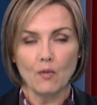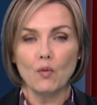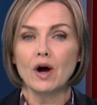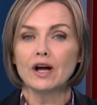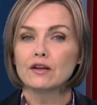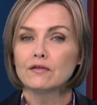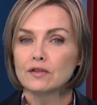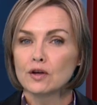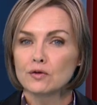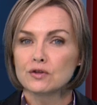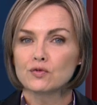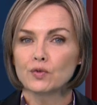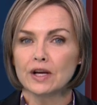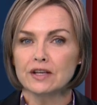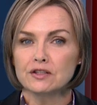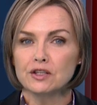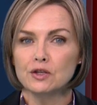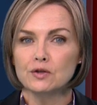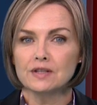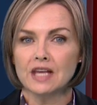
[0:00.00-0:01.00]
One of those
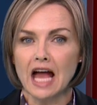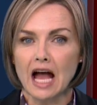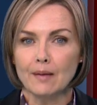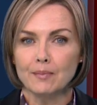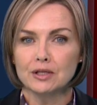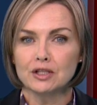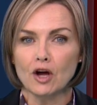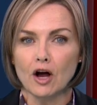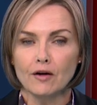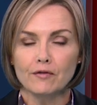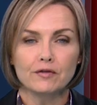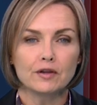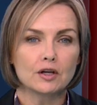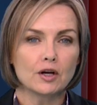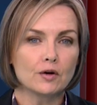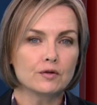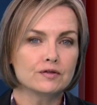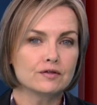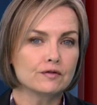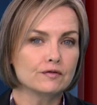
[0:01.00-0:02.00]
rescues happened off
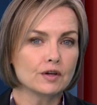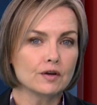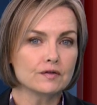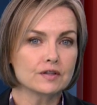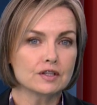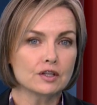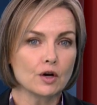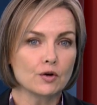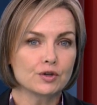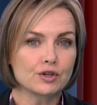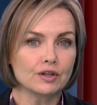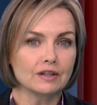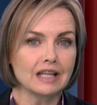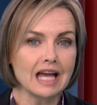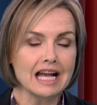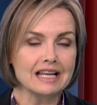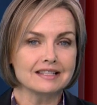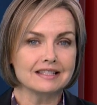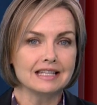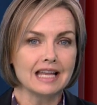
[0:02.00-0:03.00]
the coast of Nova Scotia
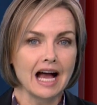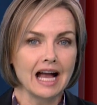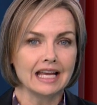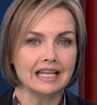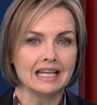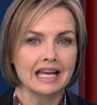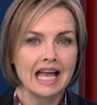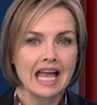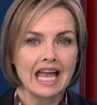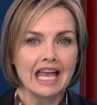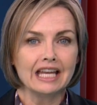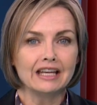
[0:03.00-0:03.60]
last night.